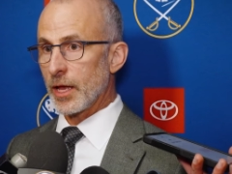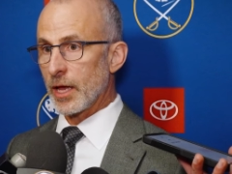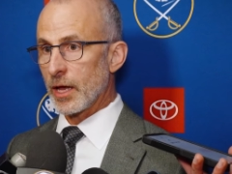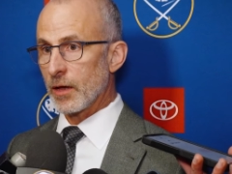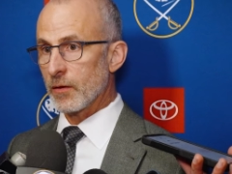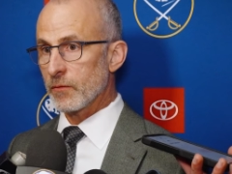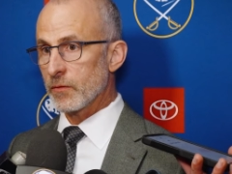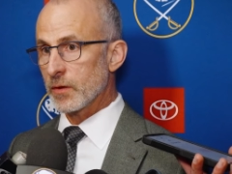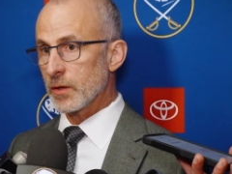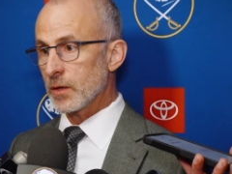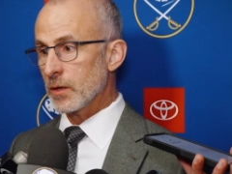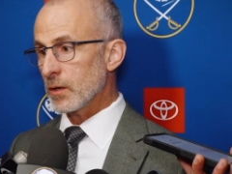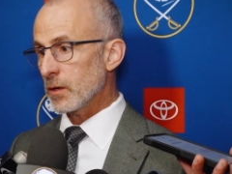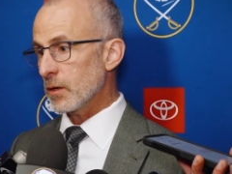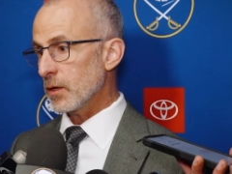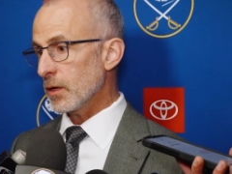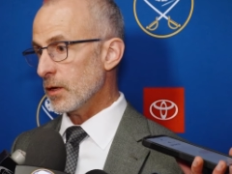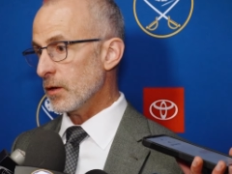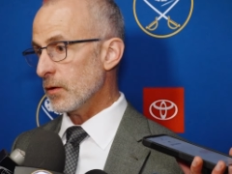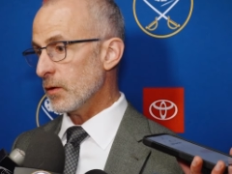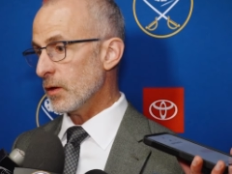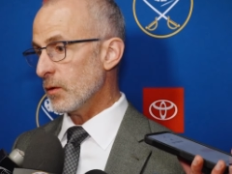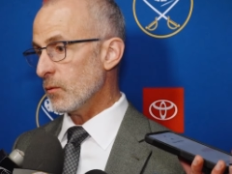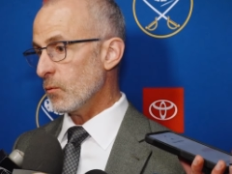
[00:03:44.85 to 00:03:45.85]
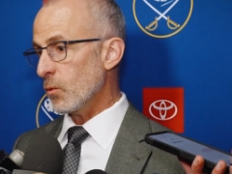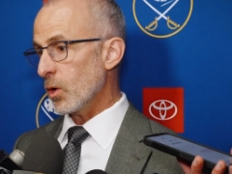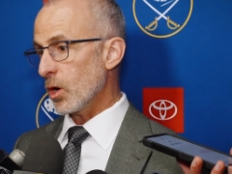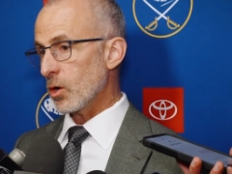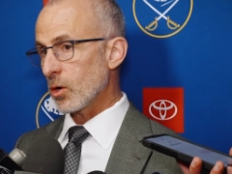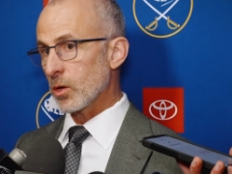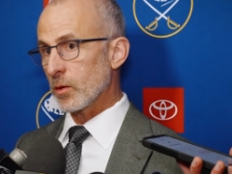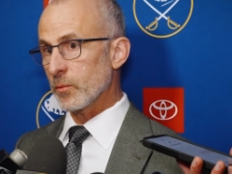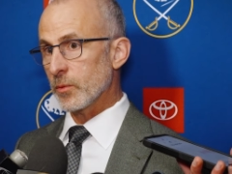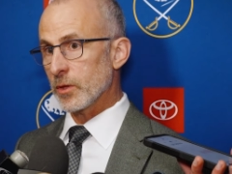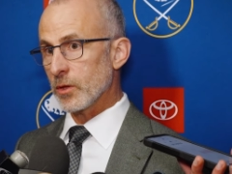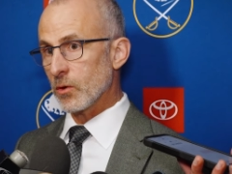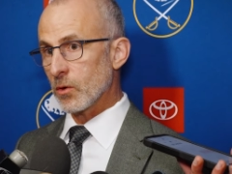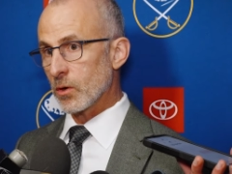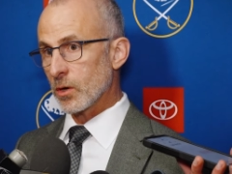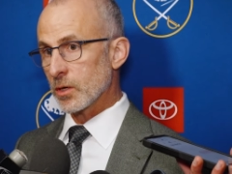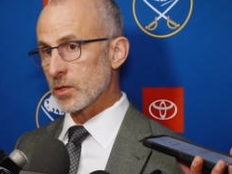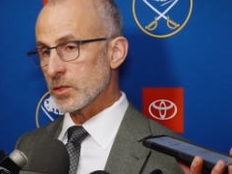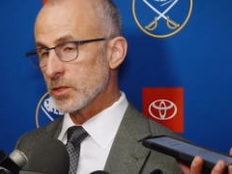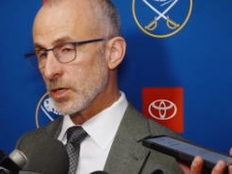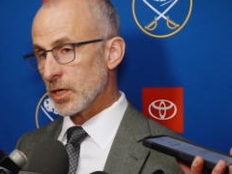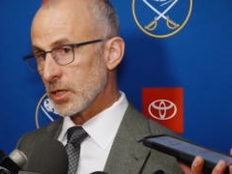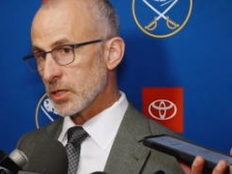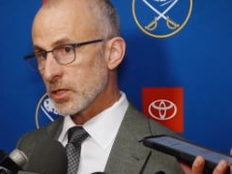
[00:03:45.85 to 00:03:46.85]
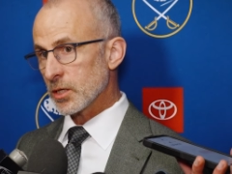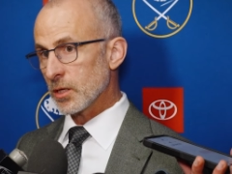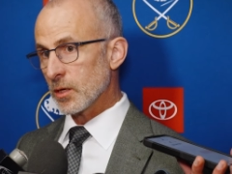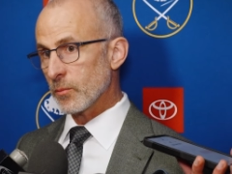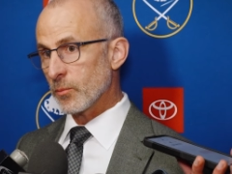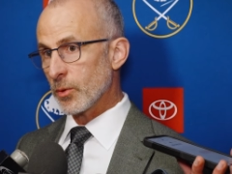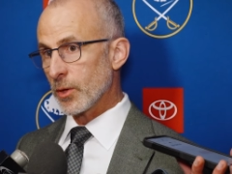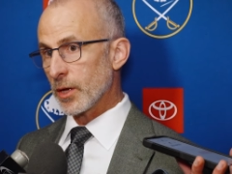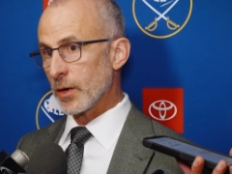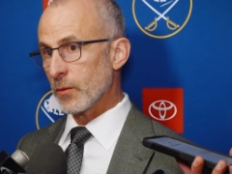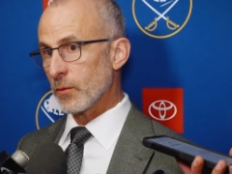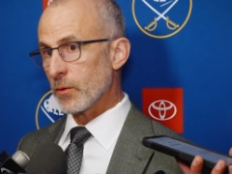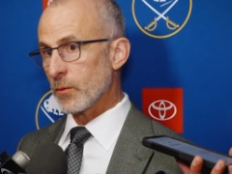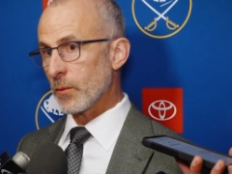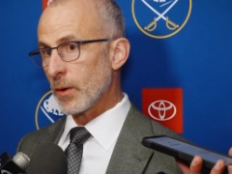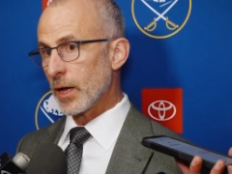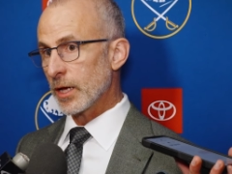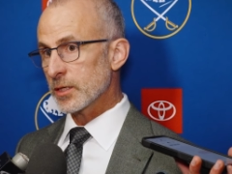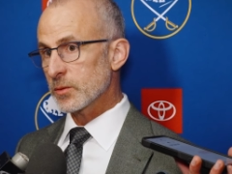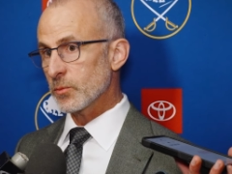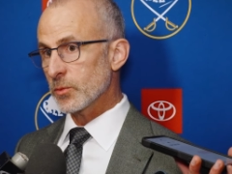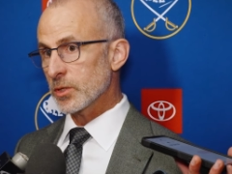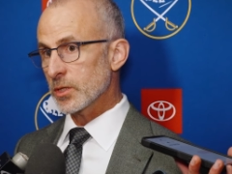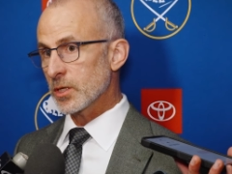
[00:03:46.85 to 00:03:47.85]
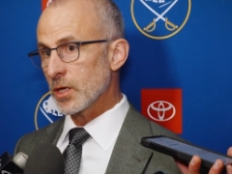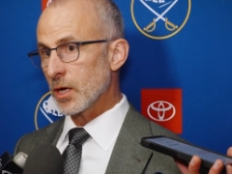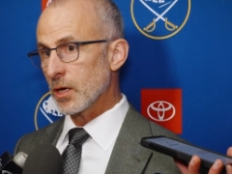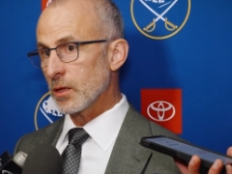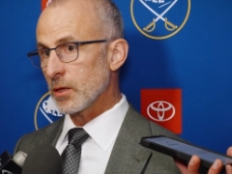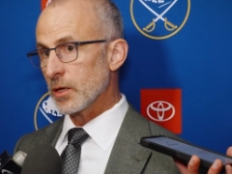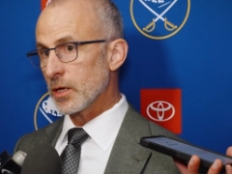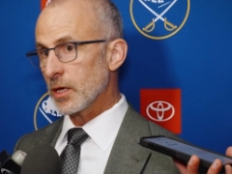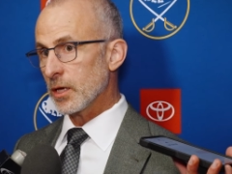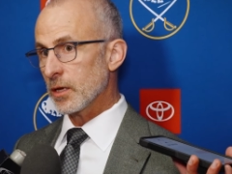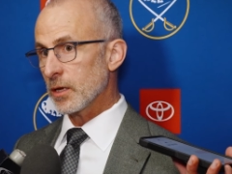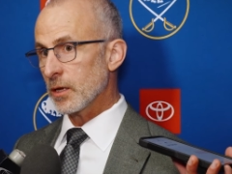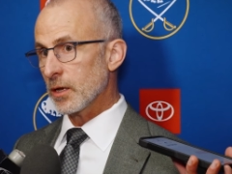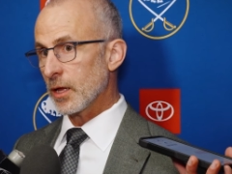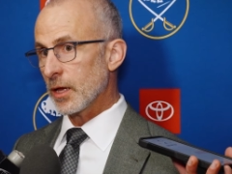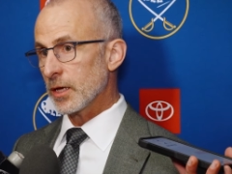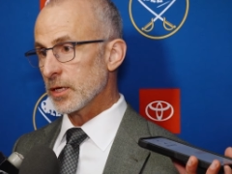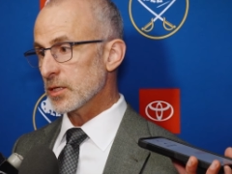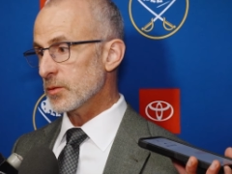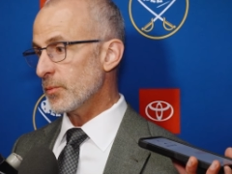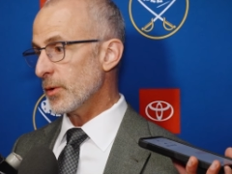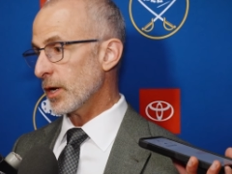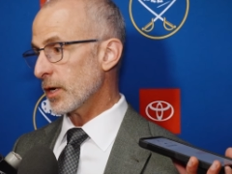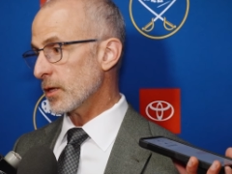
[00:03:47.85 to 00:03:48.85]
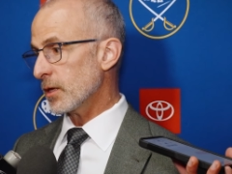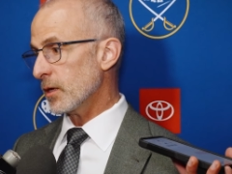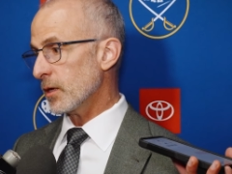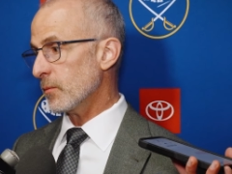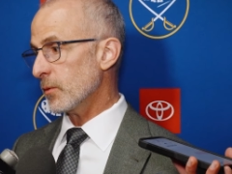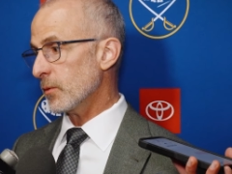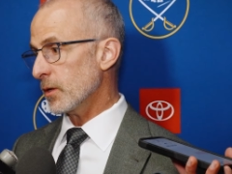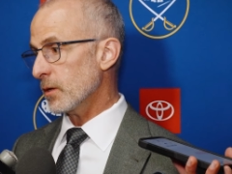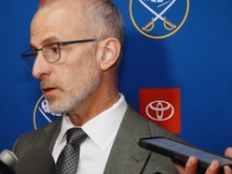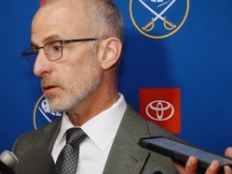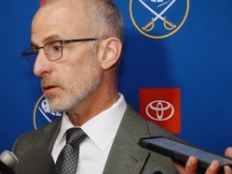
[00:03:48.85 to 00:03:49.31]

have and welcome to the organization than playing with Rasmus Dahlin, and I expect him